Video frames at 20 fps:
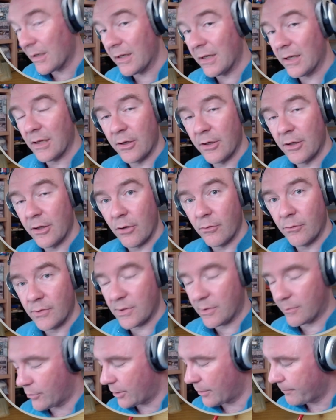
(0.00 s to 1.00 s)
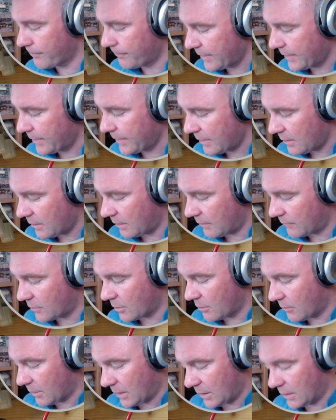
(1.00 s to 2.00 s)
a little note somewhere. You have to
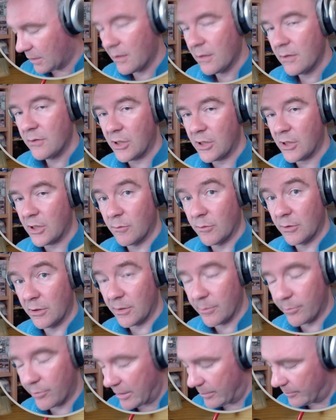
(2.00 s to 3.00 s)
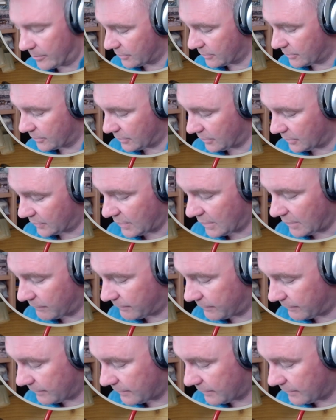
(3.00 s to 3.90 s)
go in, change one of the parameters yourself.